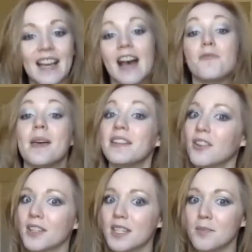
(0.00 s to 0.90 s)
I've been an
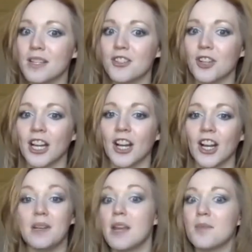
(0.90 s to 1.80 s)
arts
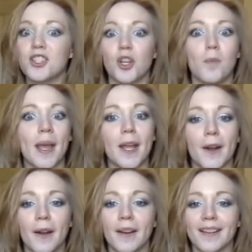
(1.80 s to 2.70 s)
administrator, an amateur
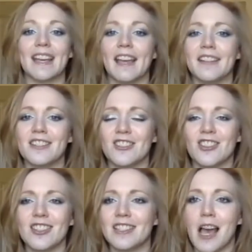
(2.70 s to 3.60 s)
baker, and
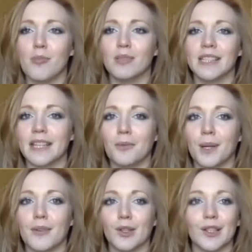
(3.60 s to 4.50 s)
just dabbling in
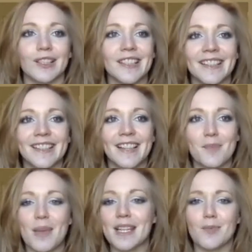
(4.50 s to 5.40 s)
whatever
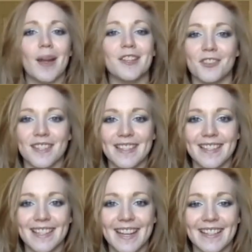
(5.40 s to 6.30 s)
piques my interest these
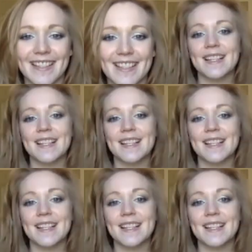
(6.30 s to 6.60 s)
days.